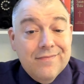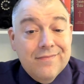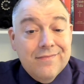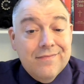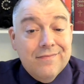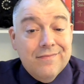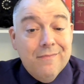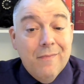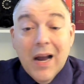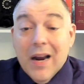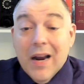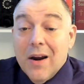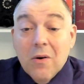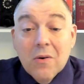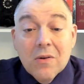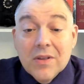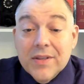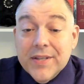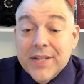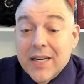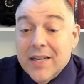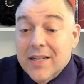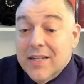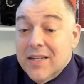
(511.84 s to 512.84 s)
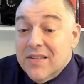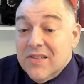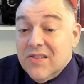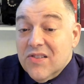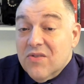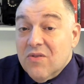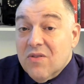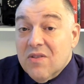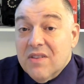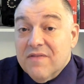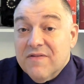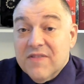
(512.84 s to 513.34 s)
By holding this
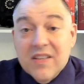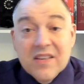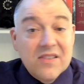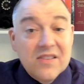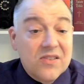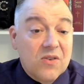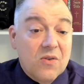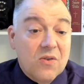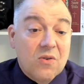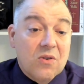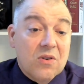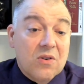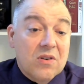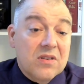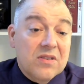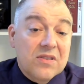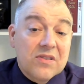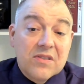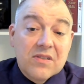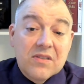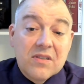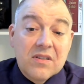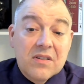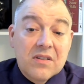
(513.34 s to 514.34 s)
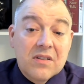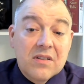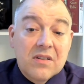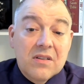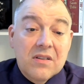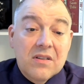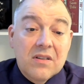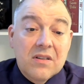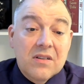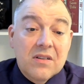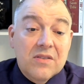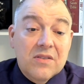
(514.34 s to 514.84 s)
sort of discourse,
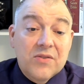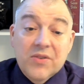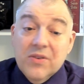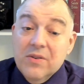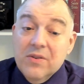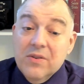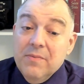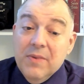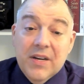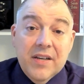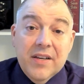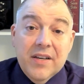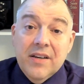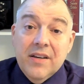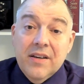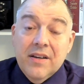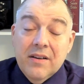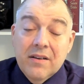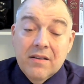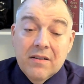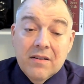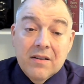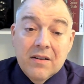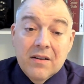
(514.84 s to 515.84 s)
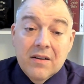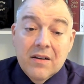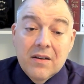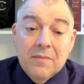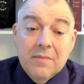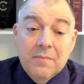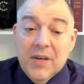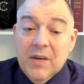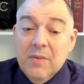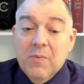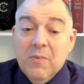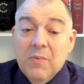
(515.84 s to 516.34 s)
too many
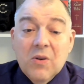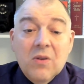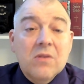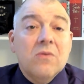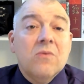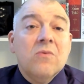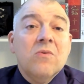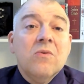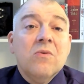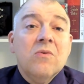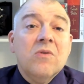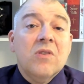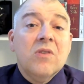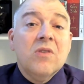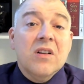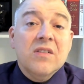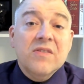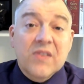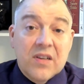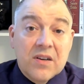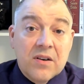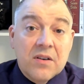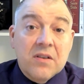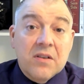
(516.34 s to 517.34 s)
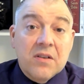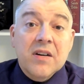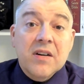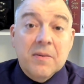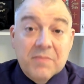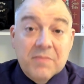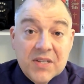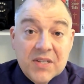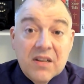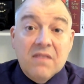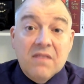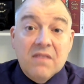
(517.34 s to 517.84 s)
people who consider
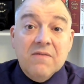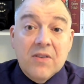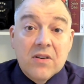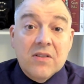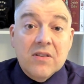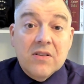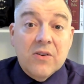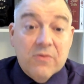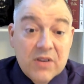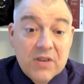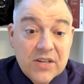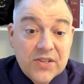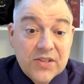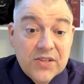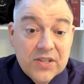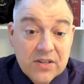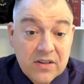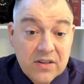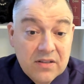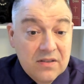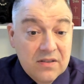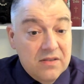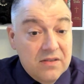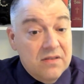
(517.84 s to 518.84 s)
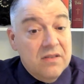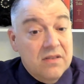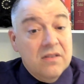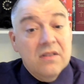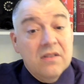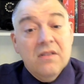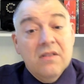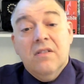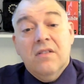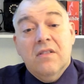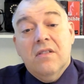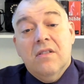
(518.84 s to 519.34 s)
themselves good Christians
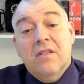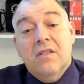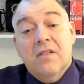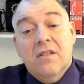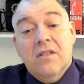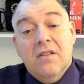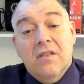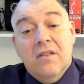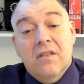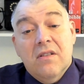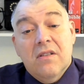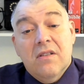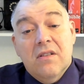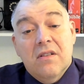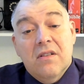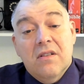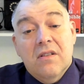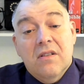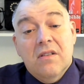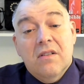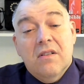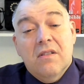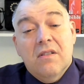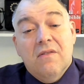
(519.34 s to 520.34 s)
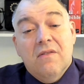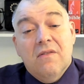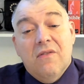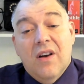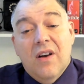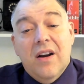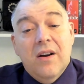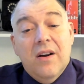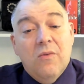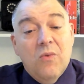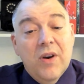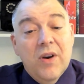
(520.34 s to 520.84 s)
find
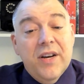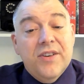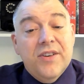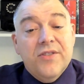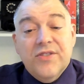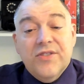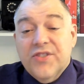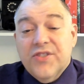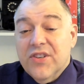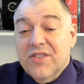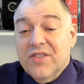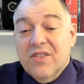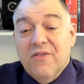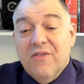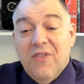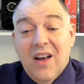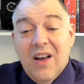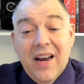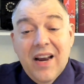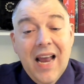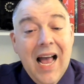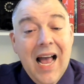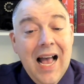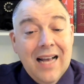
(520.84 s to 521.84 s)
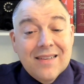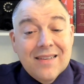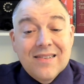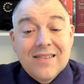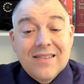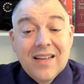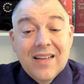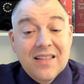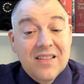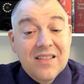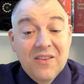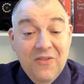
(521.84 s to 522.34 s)
a way to justify acts
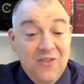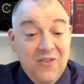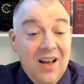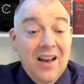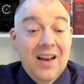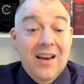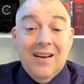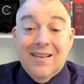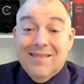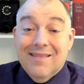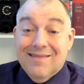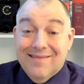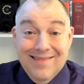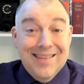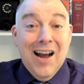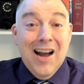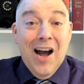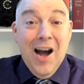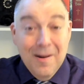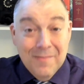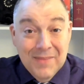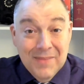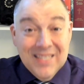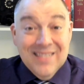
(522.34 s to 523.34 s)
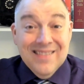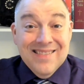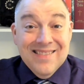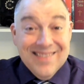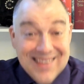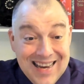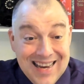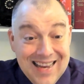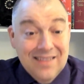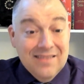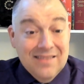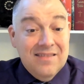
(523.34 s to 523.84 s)
that defy common
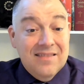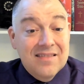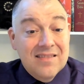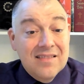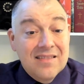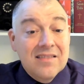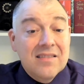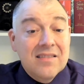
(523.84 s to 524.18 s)
sense,